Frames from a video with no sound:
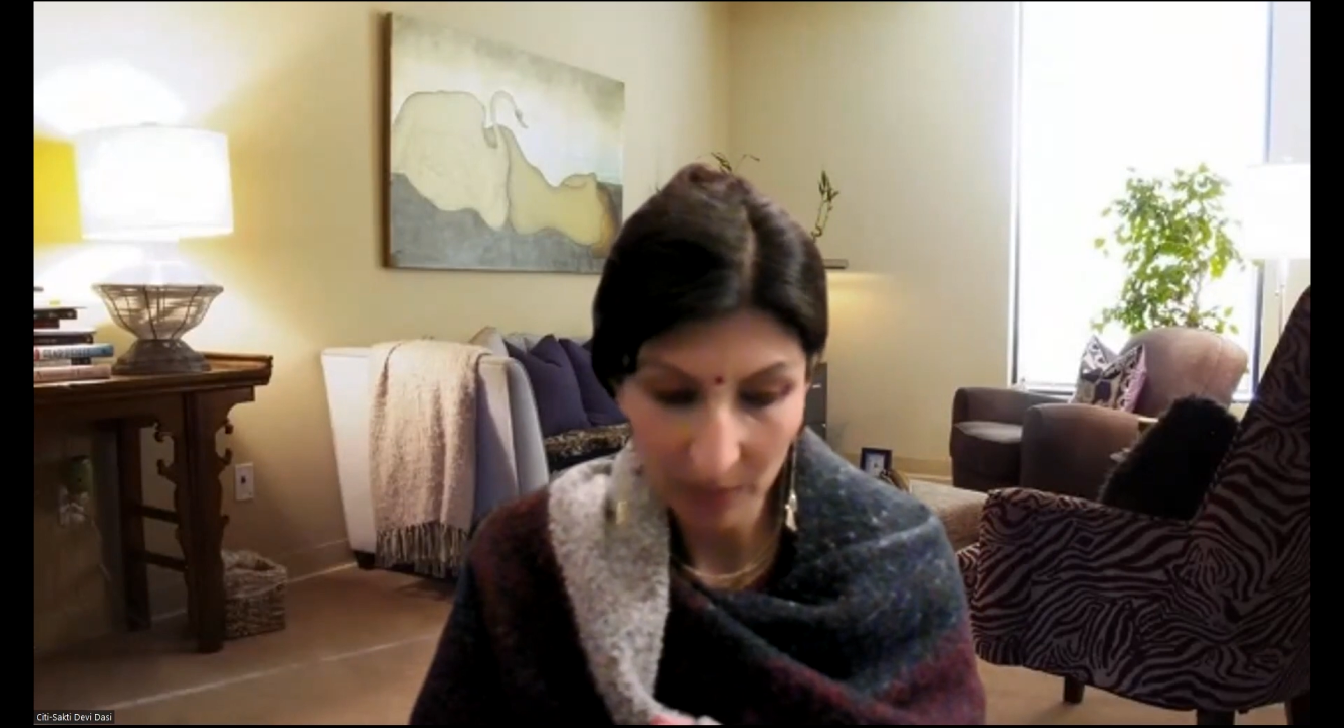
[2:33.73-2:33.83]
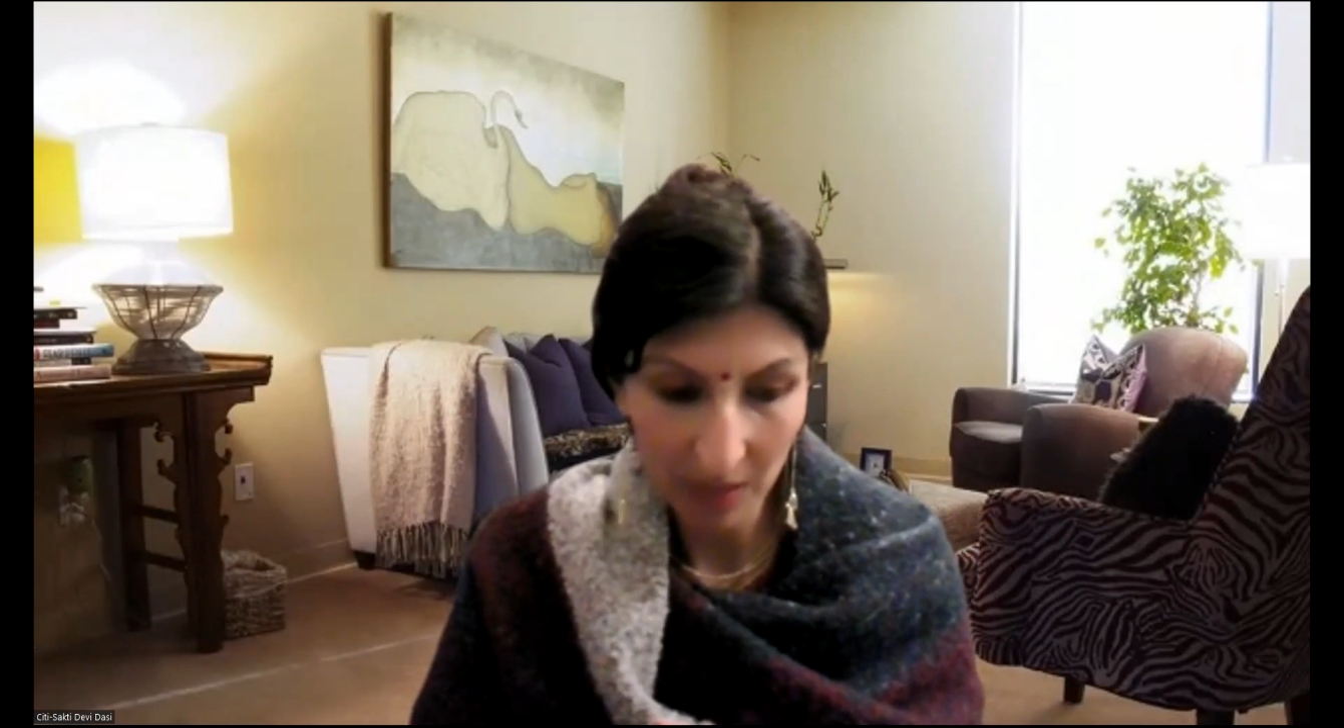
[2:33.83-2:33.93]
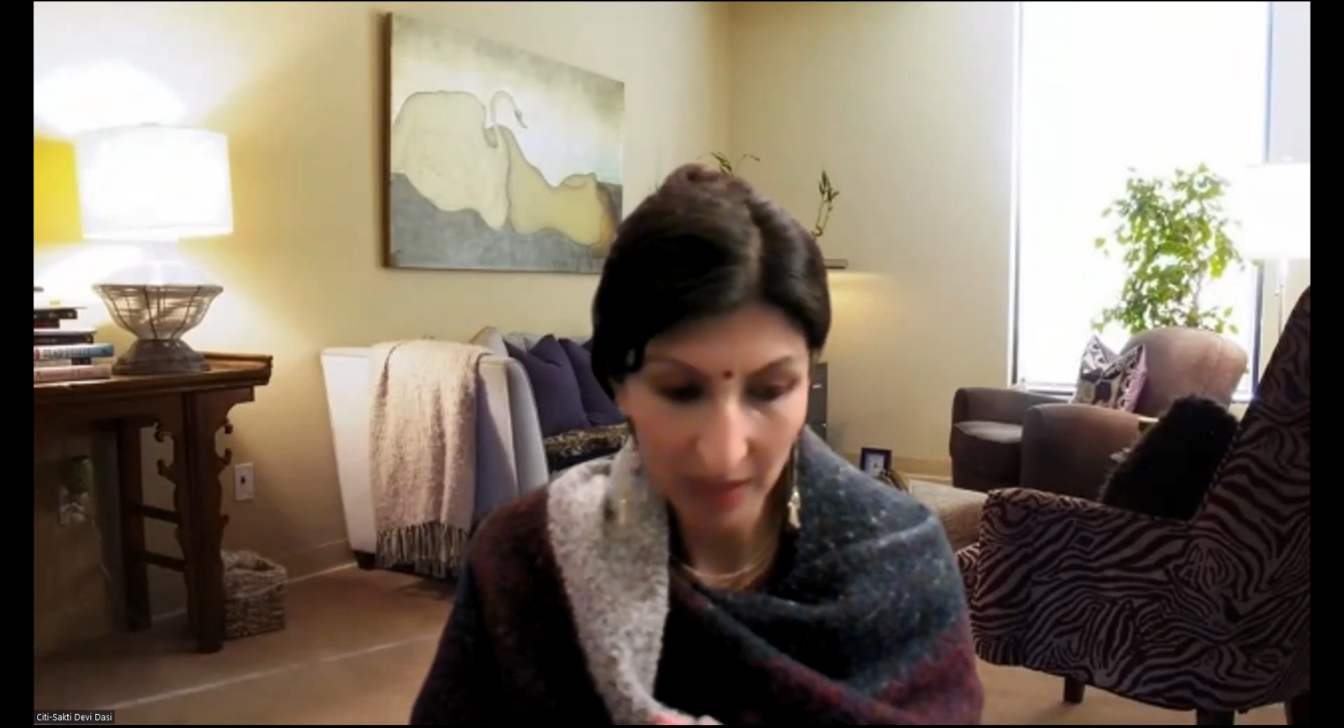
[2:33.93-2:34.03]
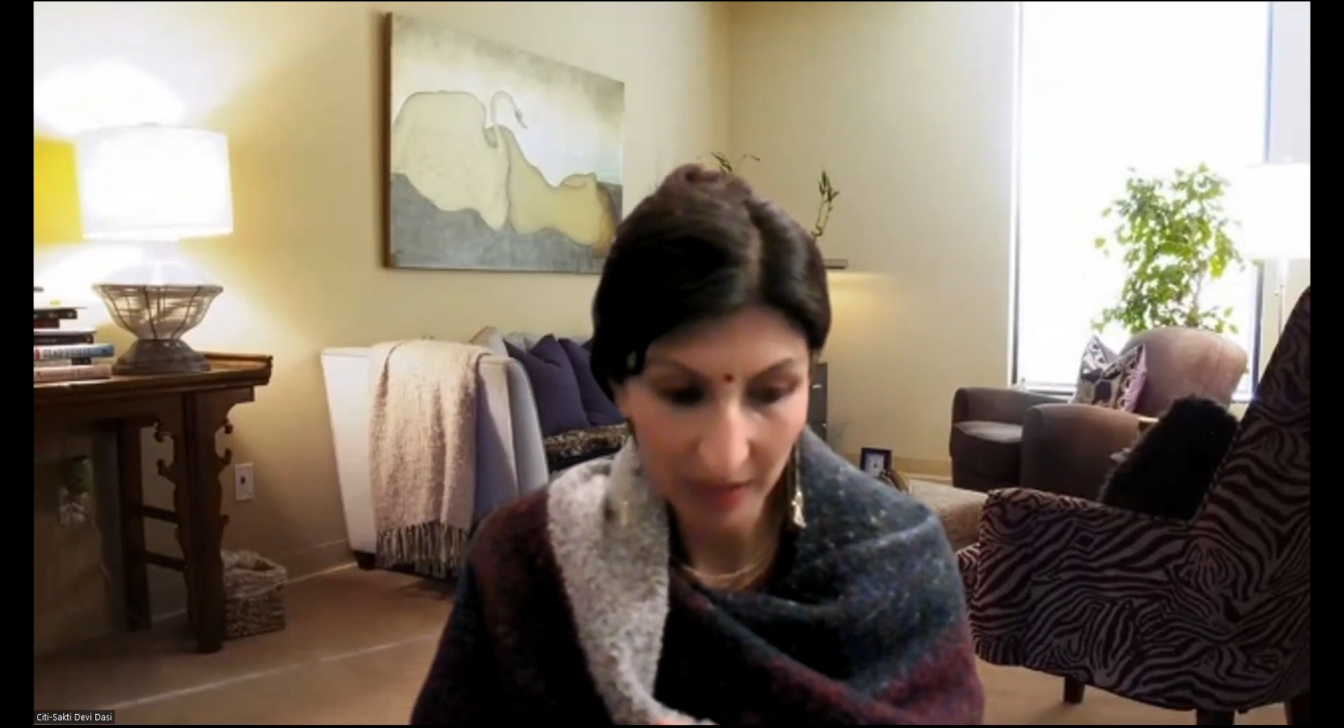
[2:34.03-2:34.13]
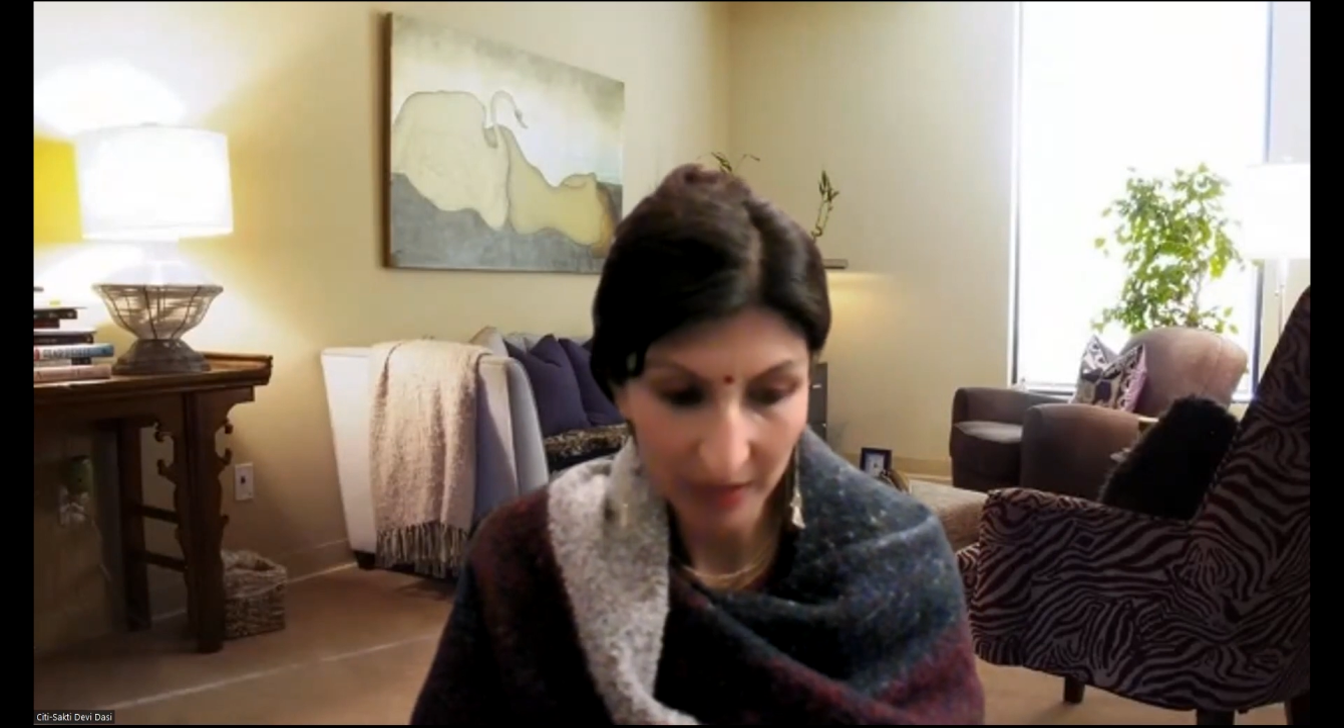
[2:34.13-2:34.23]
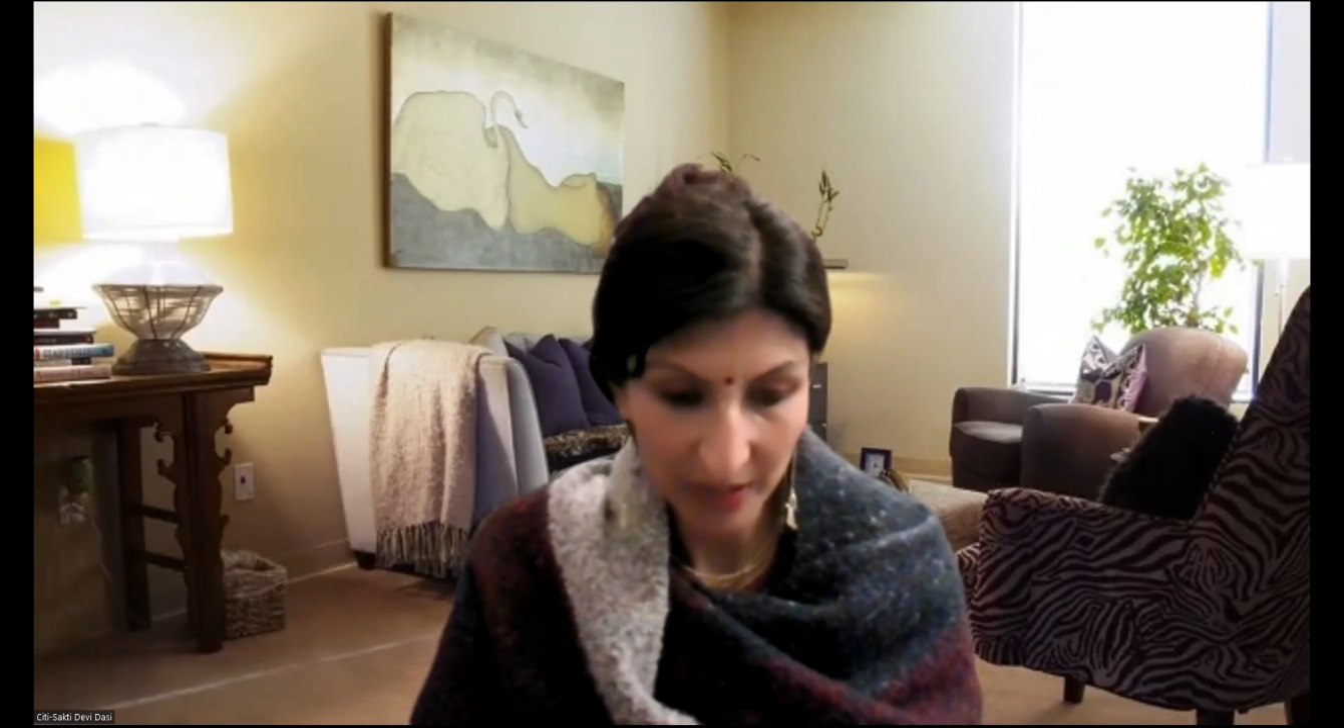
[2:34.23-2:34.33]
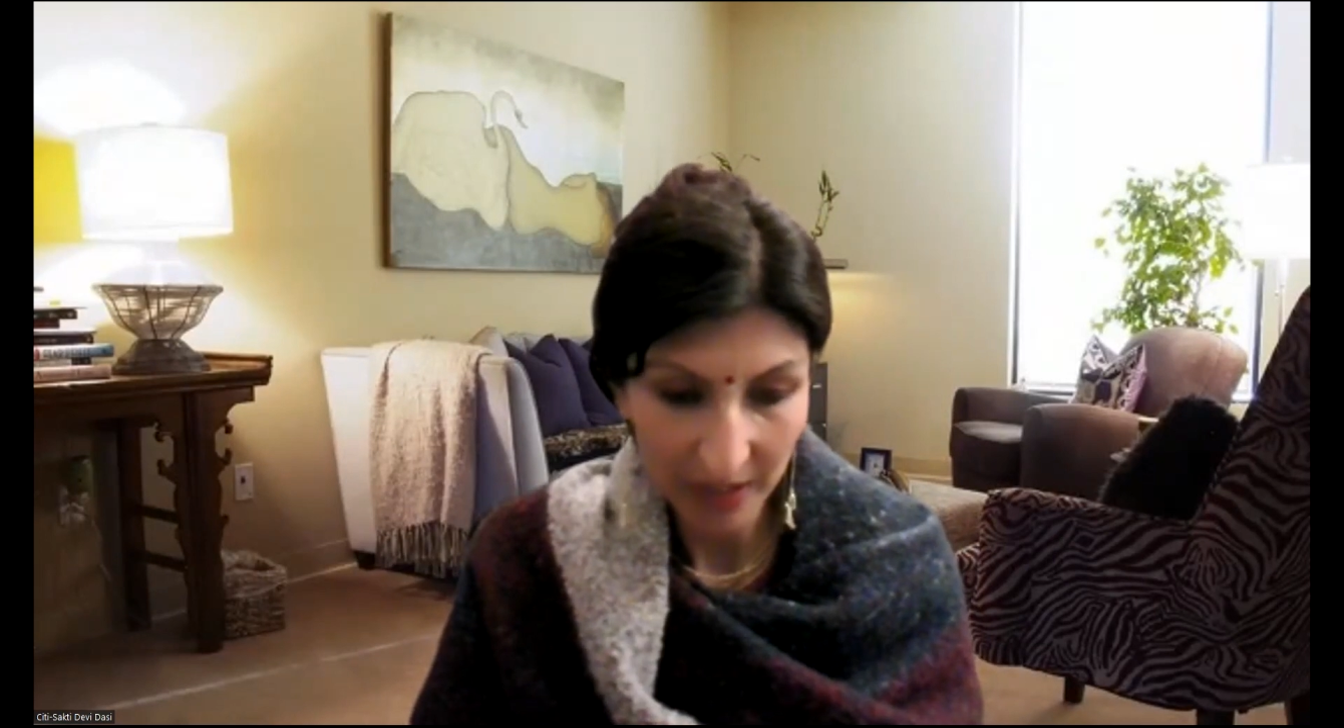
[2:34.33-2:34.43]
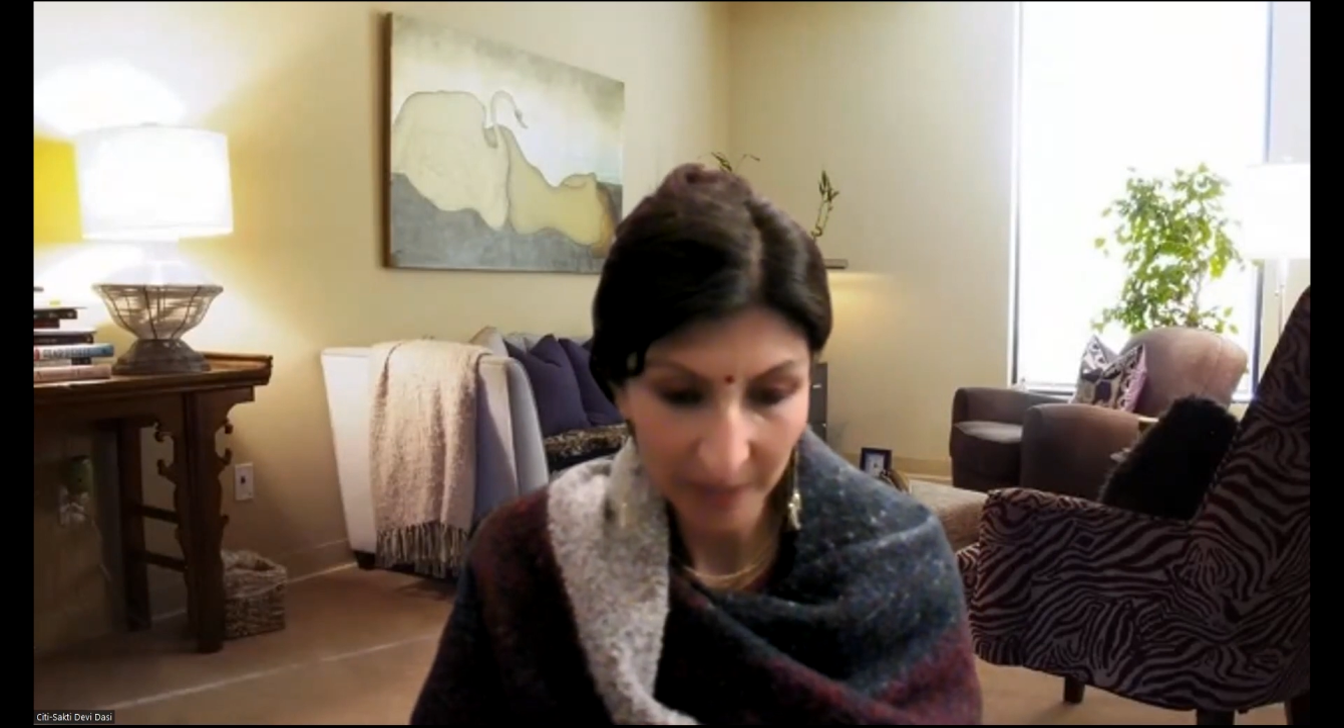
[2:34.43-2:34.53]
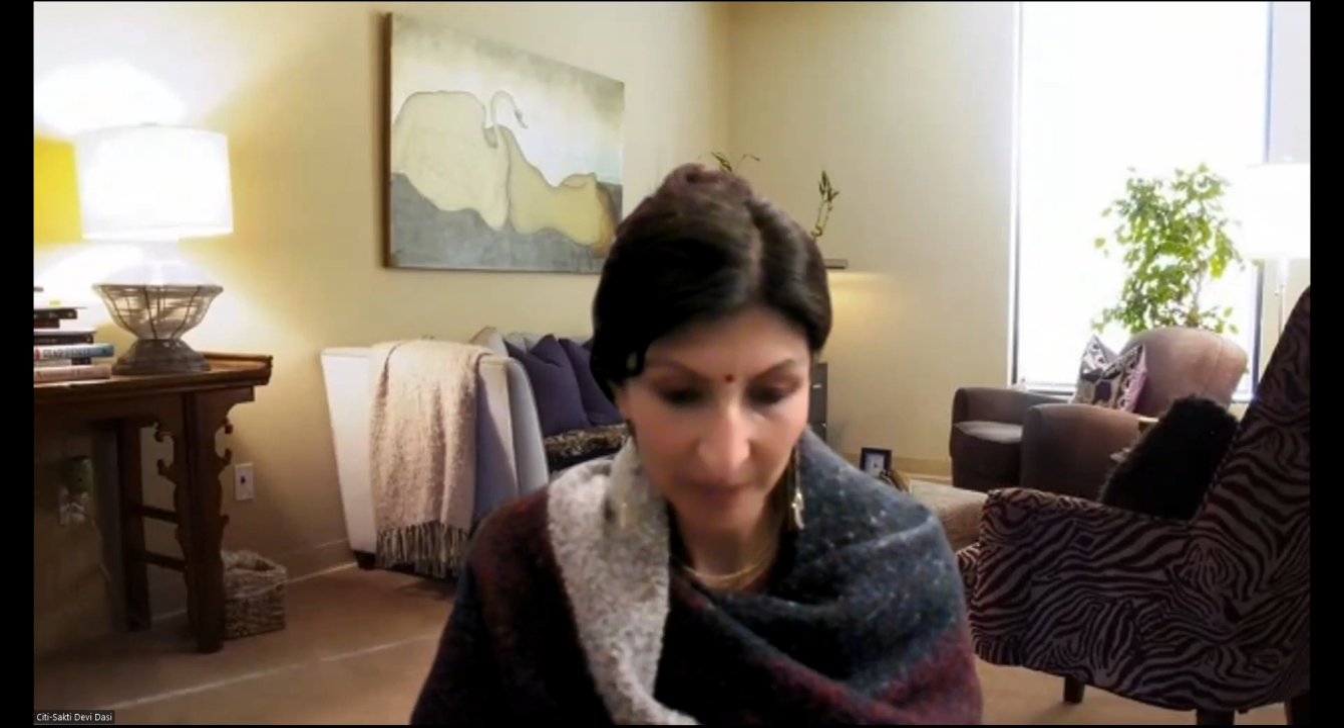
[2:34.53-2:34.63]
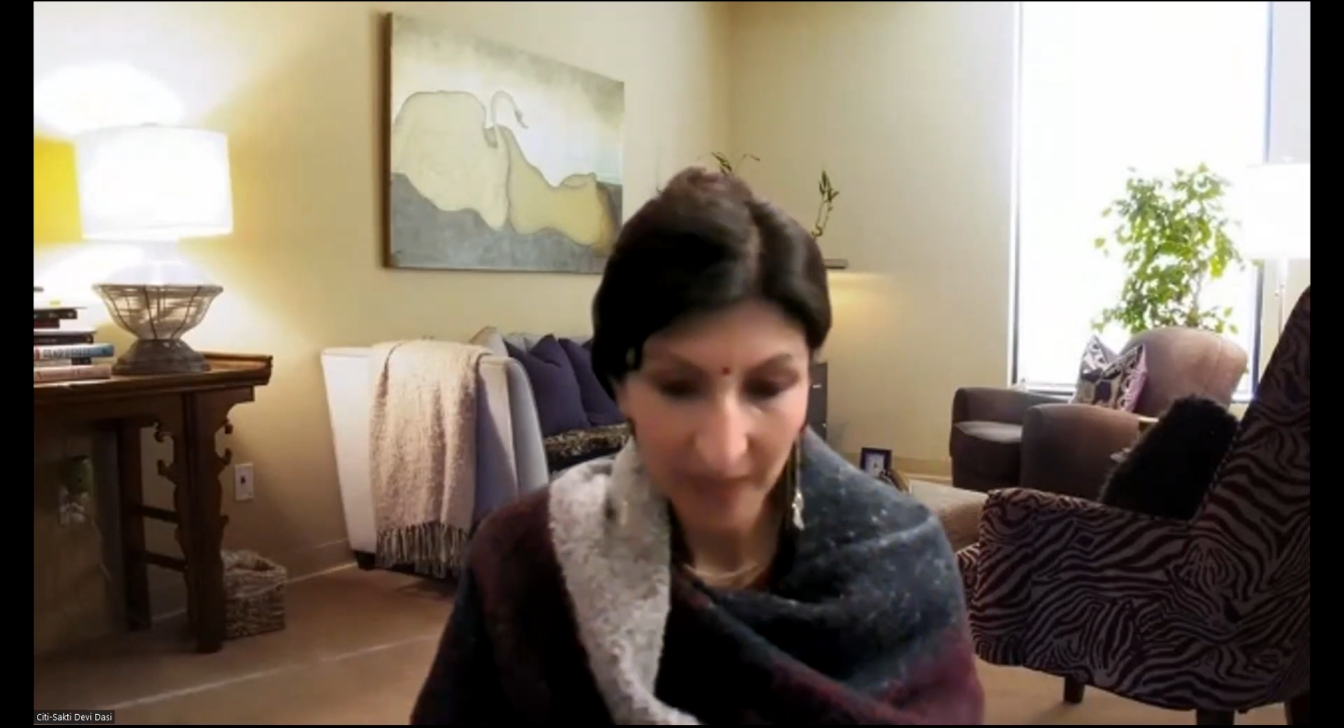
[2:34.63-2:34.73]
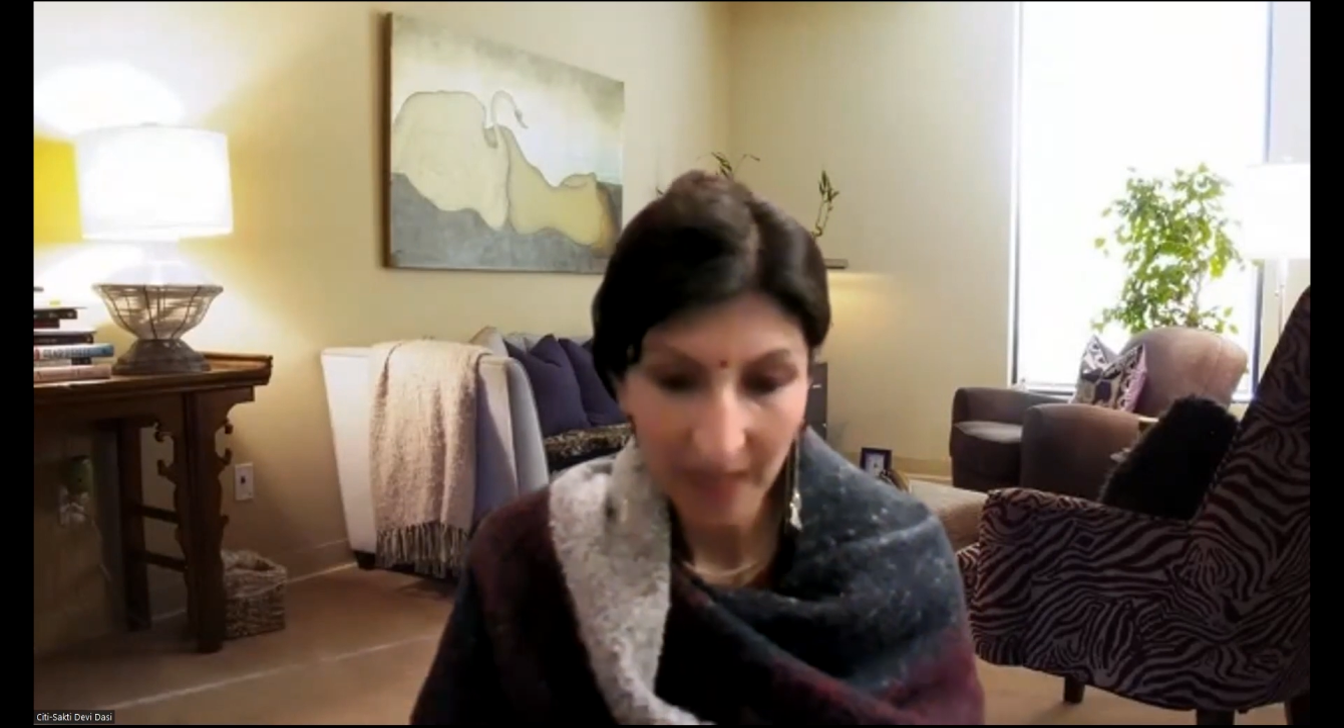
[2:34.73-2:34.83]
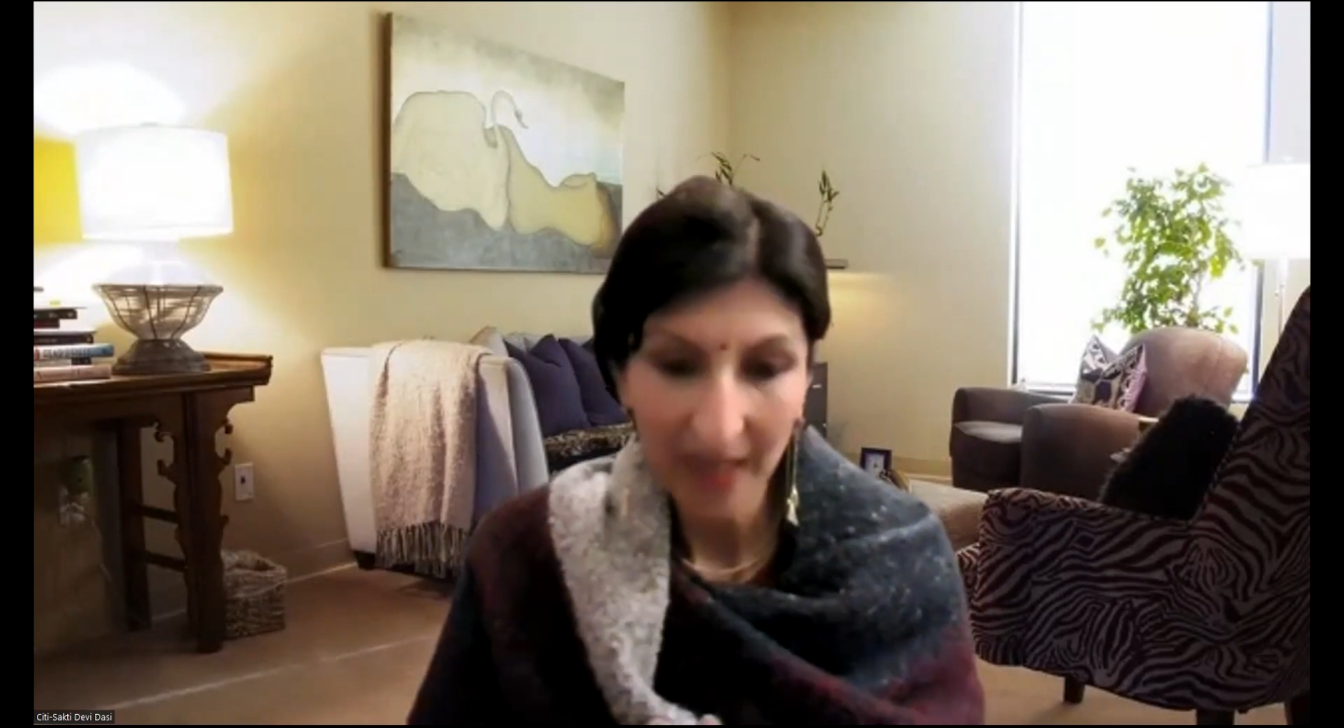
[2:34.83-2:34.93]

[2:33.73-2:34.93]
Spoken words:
Mangalarchanam.